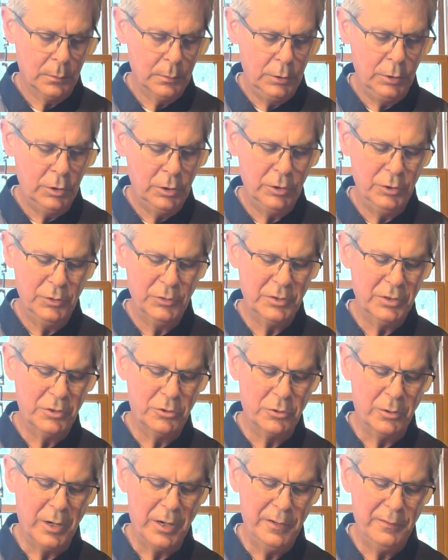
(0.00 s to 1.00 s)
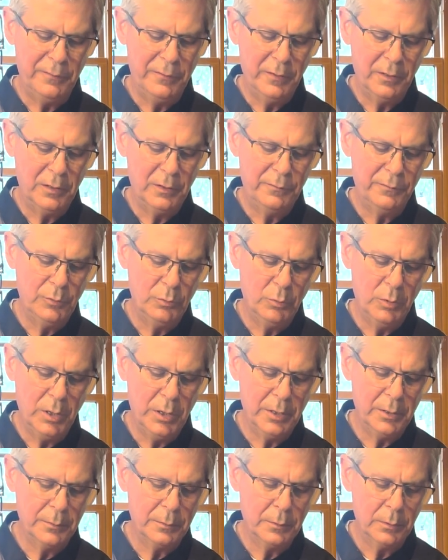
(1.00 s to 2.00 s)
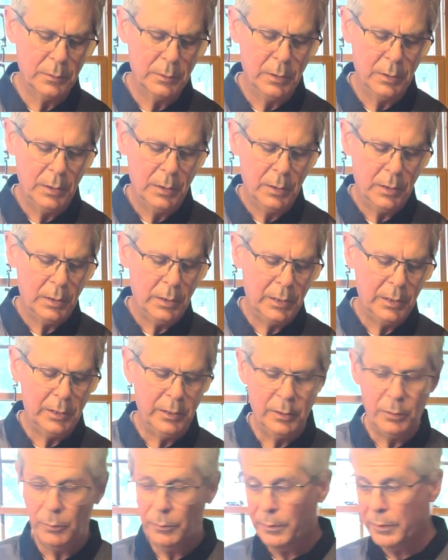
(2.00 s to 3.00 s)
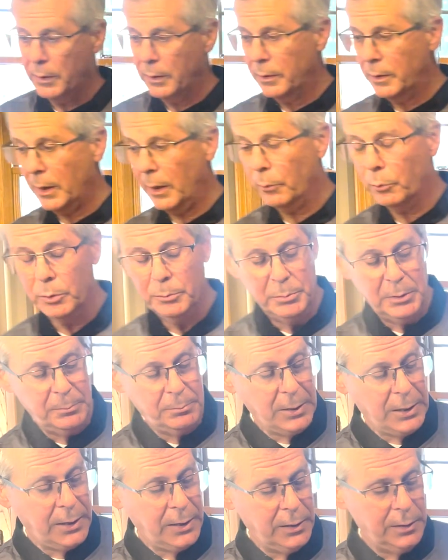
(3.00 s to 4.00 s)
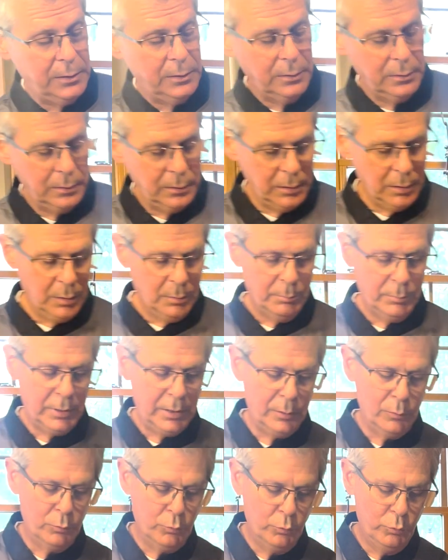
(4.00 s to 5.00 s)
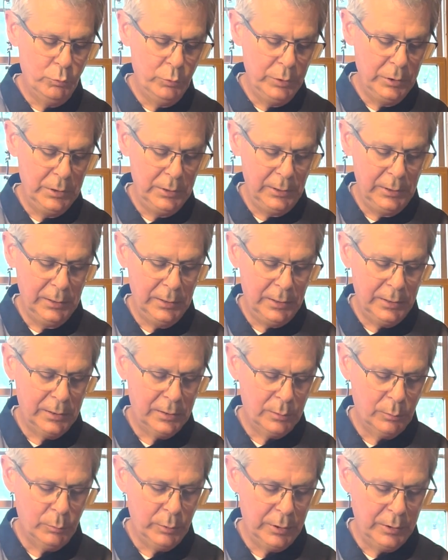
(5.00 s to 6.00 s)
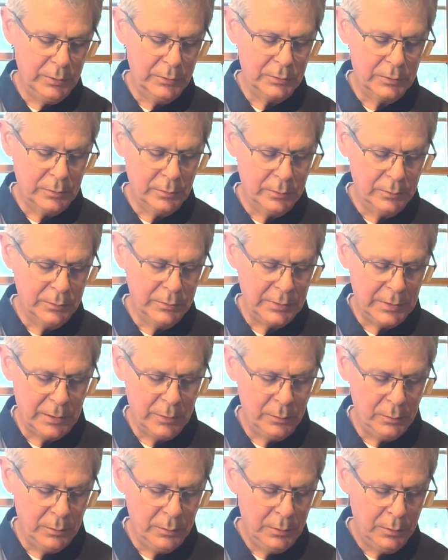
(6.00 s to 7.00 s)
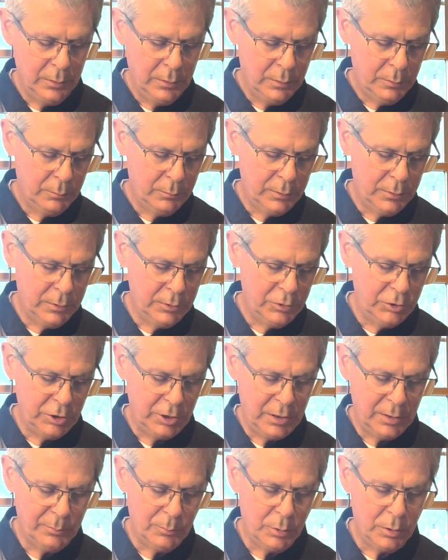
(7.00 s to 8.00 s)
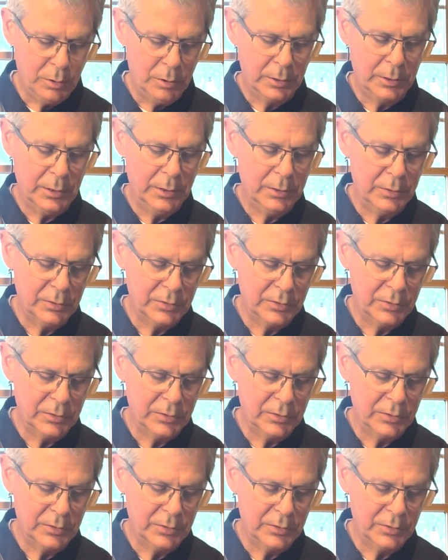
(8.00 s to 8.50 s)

You can use a dried fig if you want, and I don't think that would be bad, but I really like the way this turns out with the jam all kind